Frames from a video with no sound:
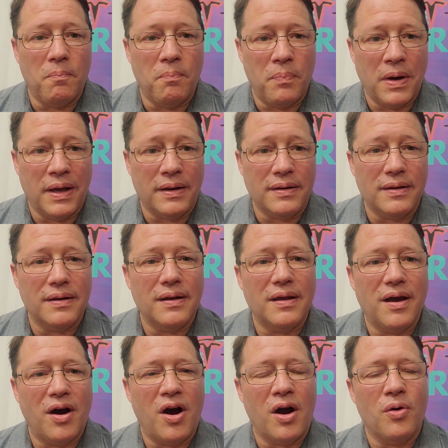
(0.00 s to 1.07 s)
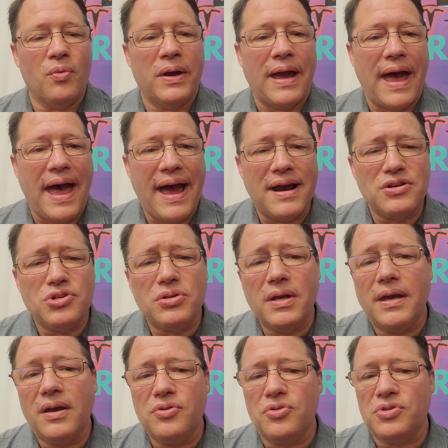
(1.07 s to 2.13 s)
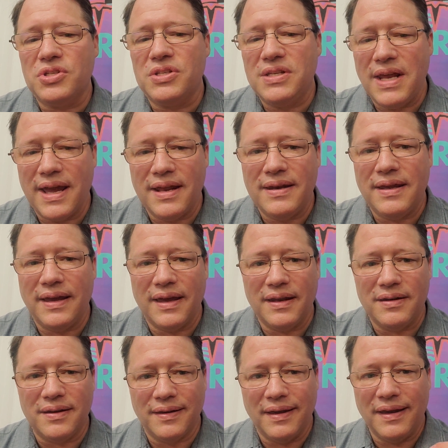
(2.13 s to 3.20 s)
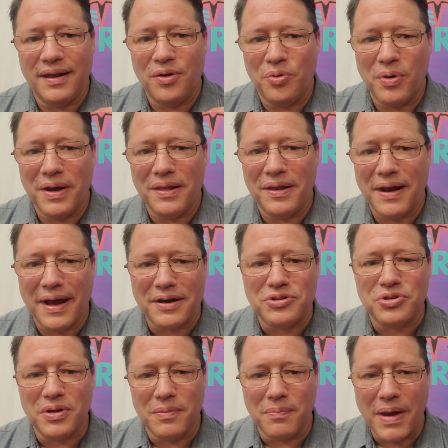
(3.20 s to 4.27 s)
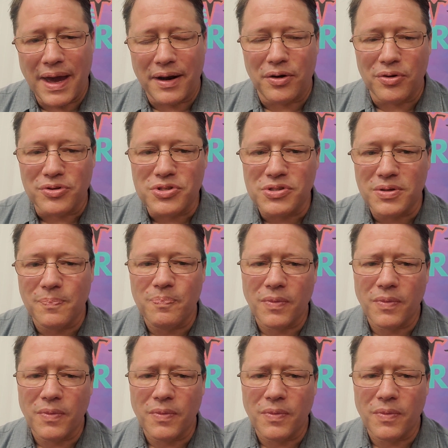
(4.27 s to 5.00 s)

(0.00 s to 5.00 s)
But are we actually understanding it in a way that actually matters?